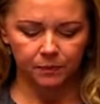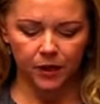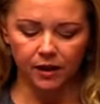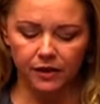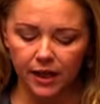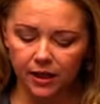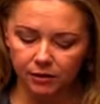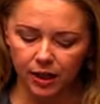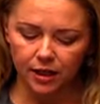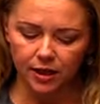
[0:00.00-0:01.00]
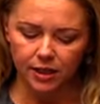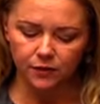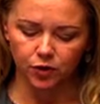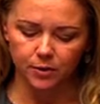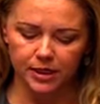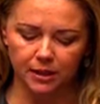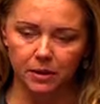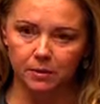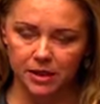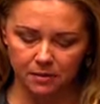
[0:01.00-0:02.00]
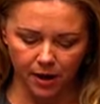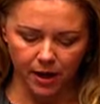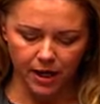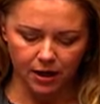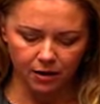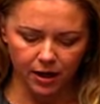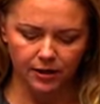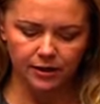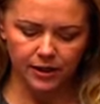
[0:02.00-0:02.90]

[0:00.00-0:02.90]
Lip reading: I thank and recognise former state members in my area,